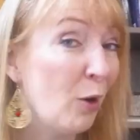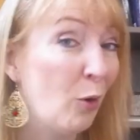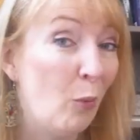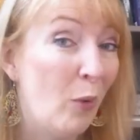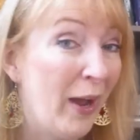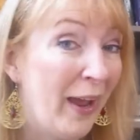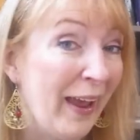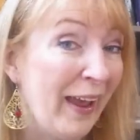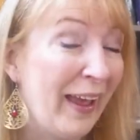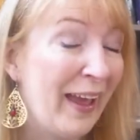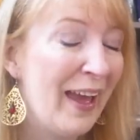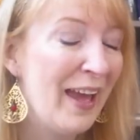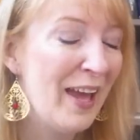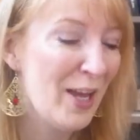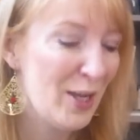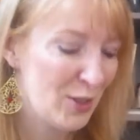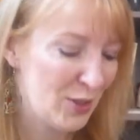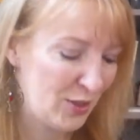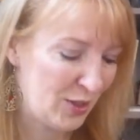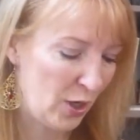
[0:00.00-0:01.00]
go away.
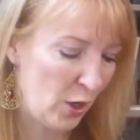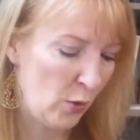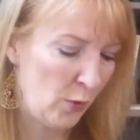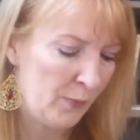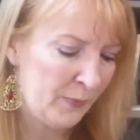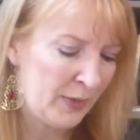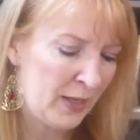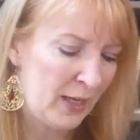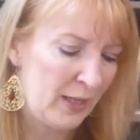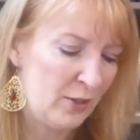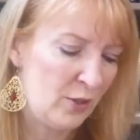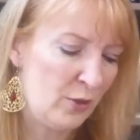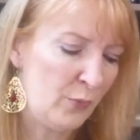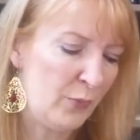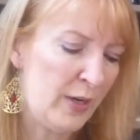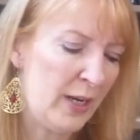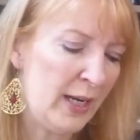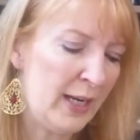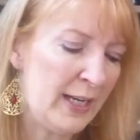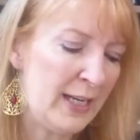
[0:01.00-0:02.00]
So you
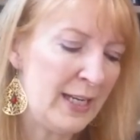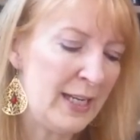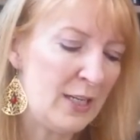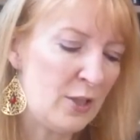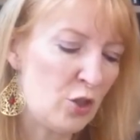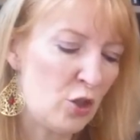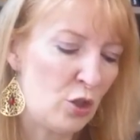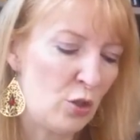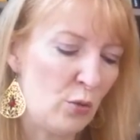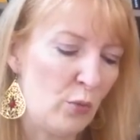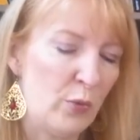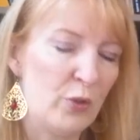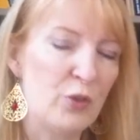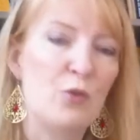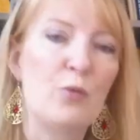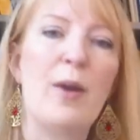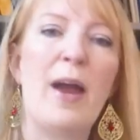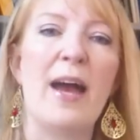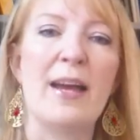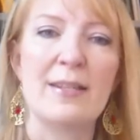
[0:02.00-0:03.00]
really need to
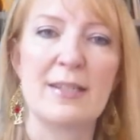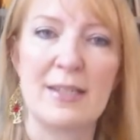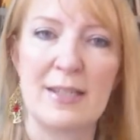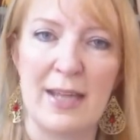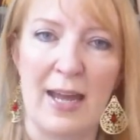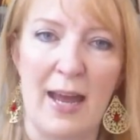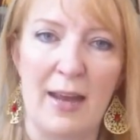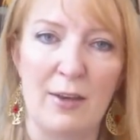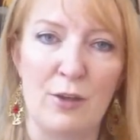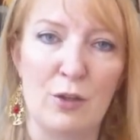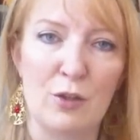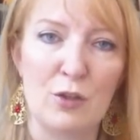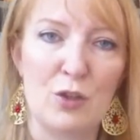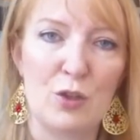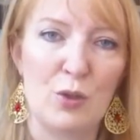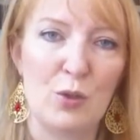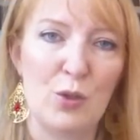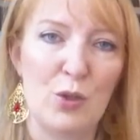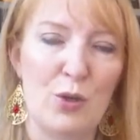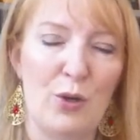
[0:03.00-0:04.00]
address then
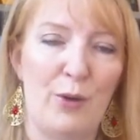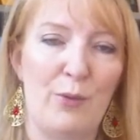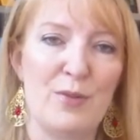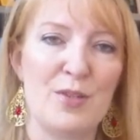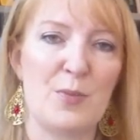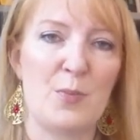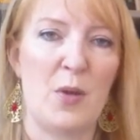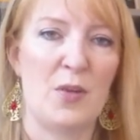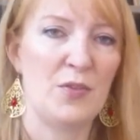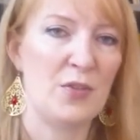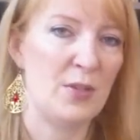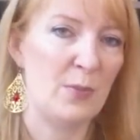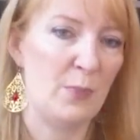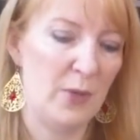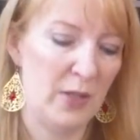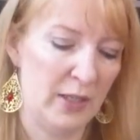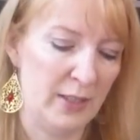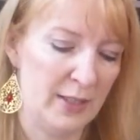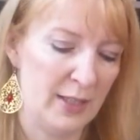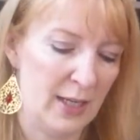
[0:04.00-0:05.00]
to your
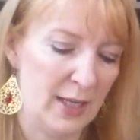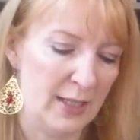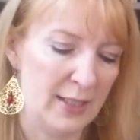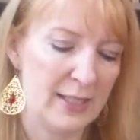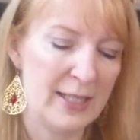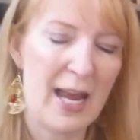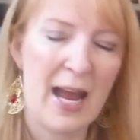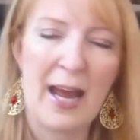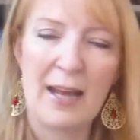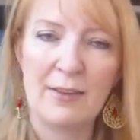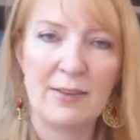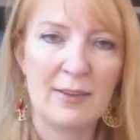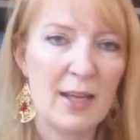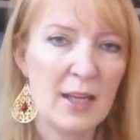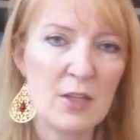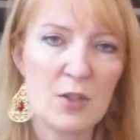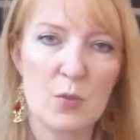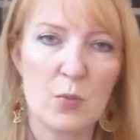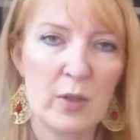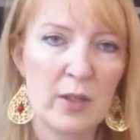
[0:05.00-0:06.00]
responsibilities, and
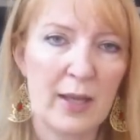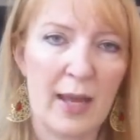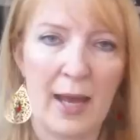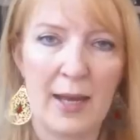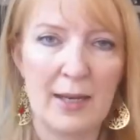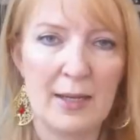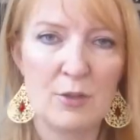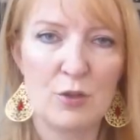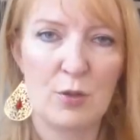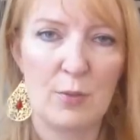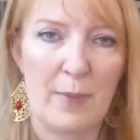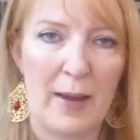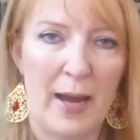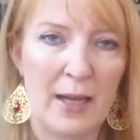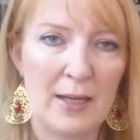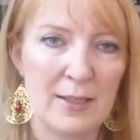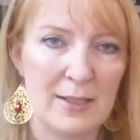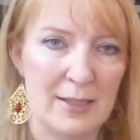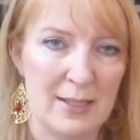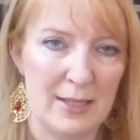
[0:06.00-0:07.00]
things will get into
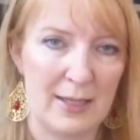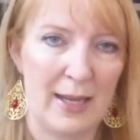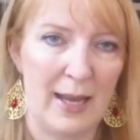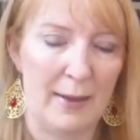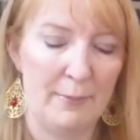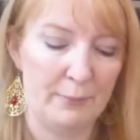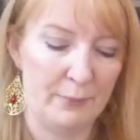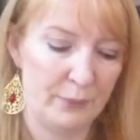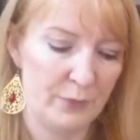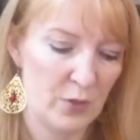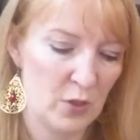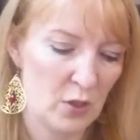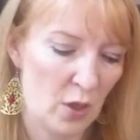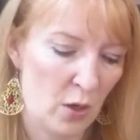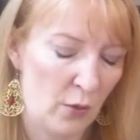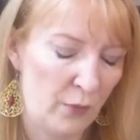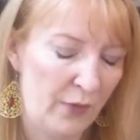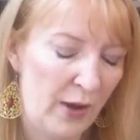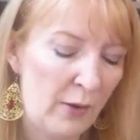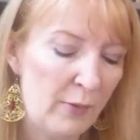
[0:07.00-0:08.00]
balance again.
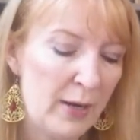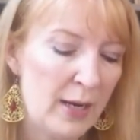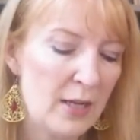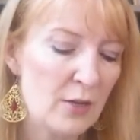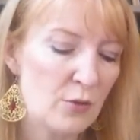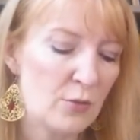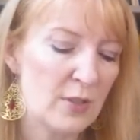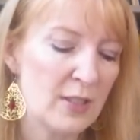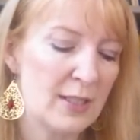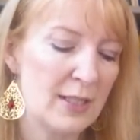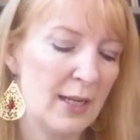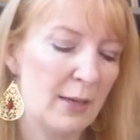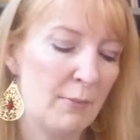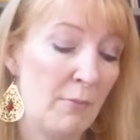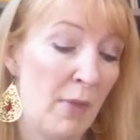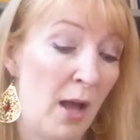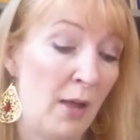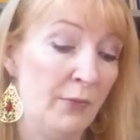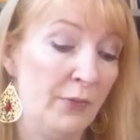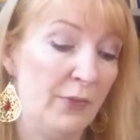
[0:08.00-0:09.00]
So very interesting
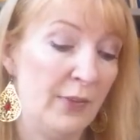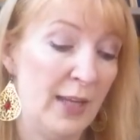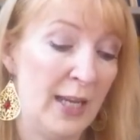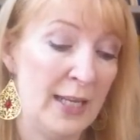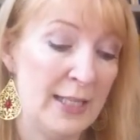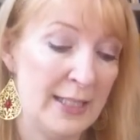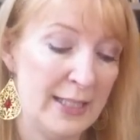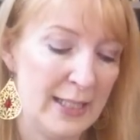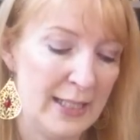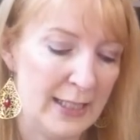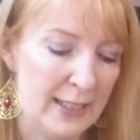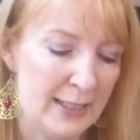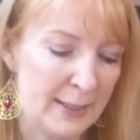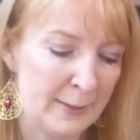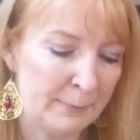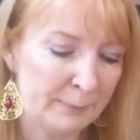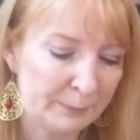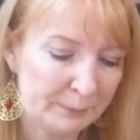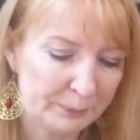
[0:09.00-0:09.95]
month indeed.